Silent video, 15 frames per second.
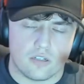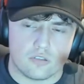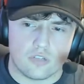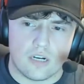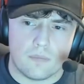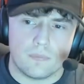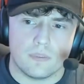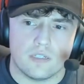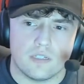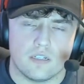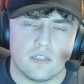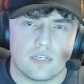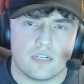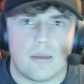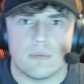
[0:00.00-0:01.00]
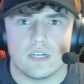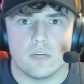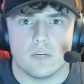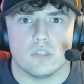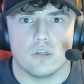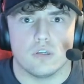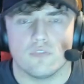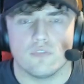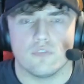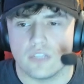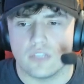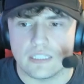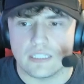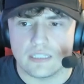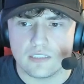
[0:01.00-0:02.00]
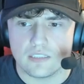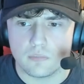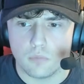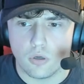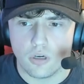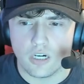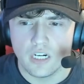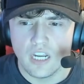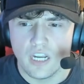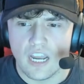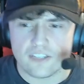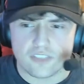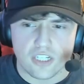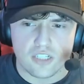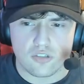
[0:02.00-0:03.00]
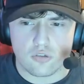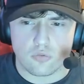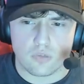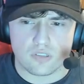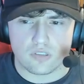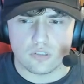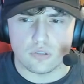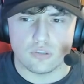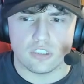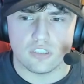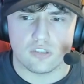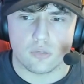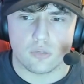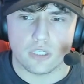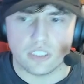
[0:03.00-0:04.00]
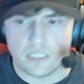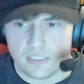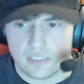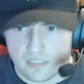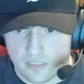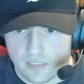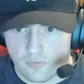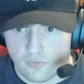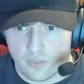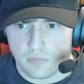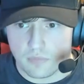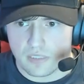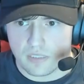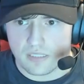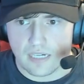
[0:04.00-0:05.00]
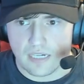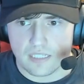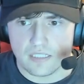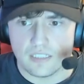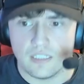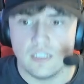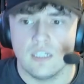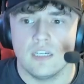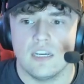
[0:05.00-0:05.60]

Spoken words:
Drop a comment down below if you like this more. I changed the resolution so I can get 60 frames a second.